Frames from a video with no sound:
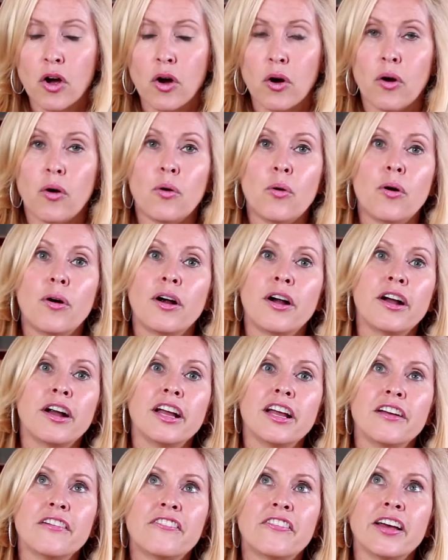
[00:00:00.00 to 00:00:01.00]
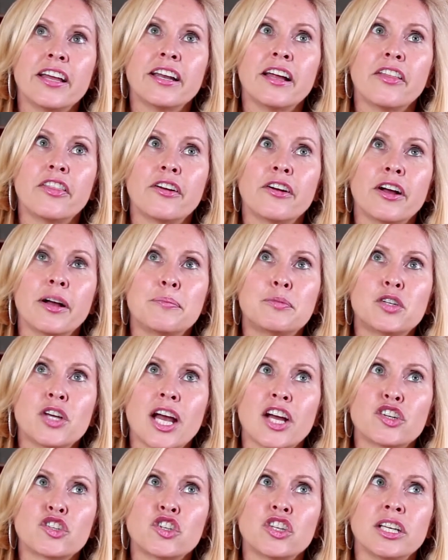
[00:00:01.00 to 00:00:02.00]
Or if another
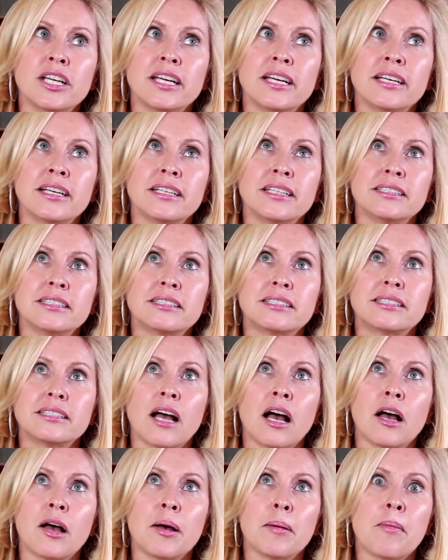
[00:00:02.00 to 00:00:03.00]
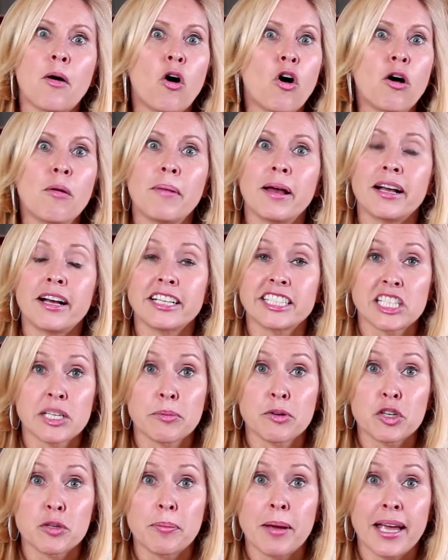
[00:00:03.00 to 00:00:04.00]
objection is, all my
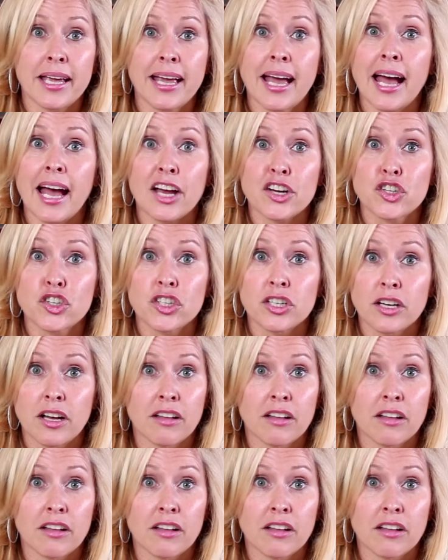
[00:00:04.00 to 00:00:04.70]
customers pay cash.